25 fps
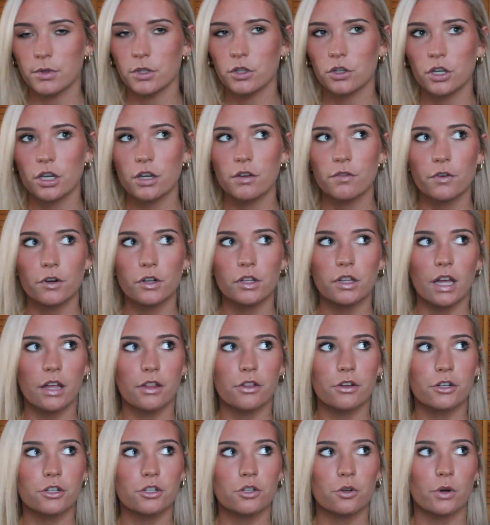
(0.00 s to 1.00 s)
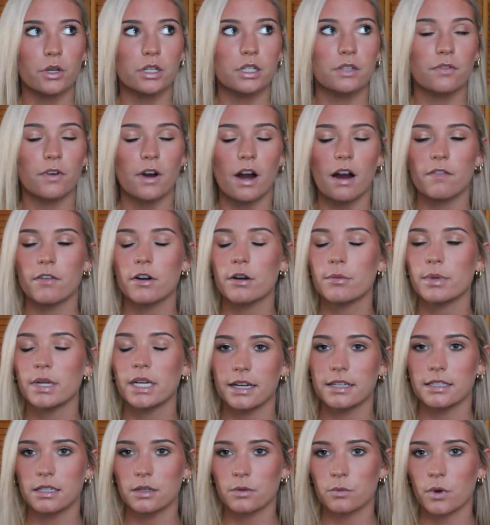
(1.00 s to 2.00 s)
been looking for leather shorts forever but
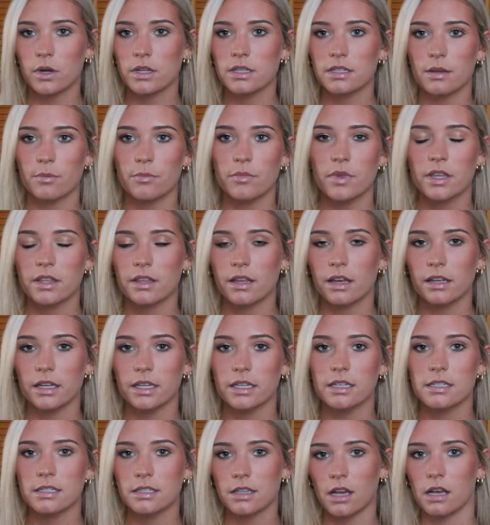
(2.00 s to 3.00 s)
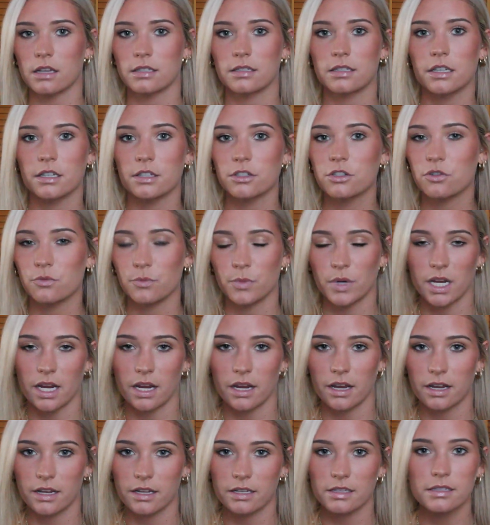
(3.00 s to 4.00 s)
I didn't want something that like sausaged me
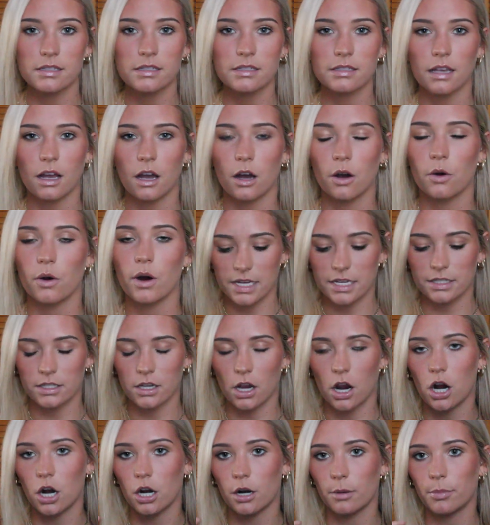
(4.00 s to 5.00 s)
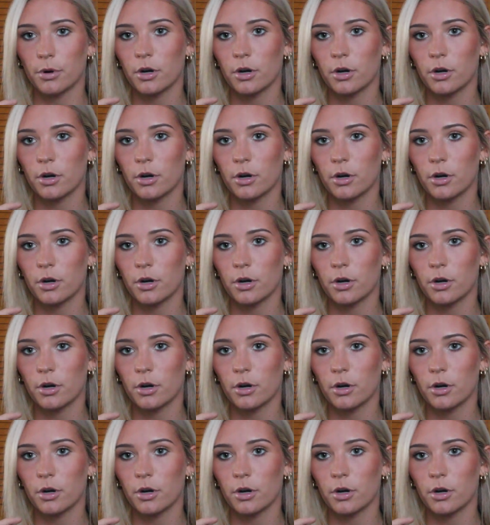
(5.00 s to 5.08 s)
in so these are